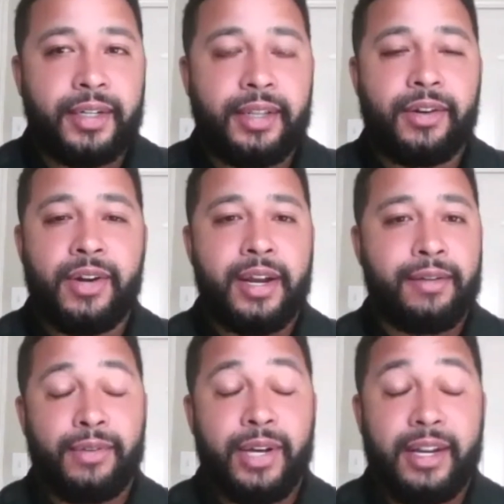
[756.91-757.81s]
They're not
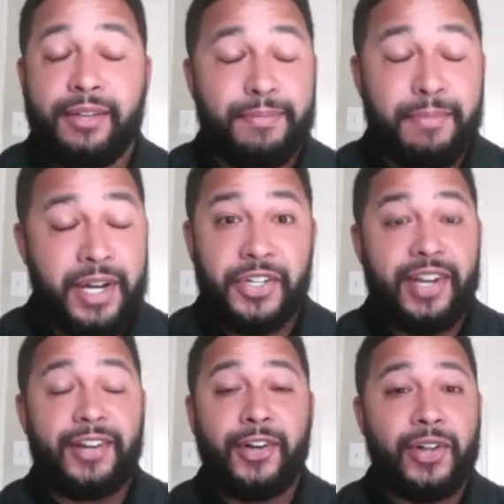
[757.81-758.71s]
afraid of much
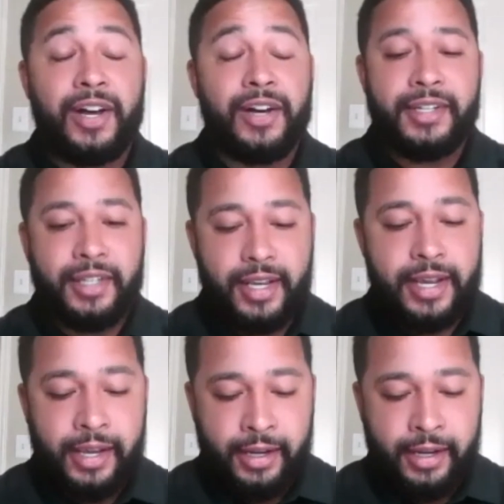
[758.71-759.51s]
at all, honestly.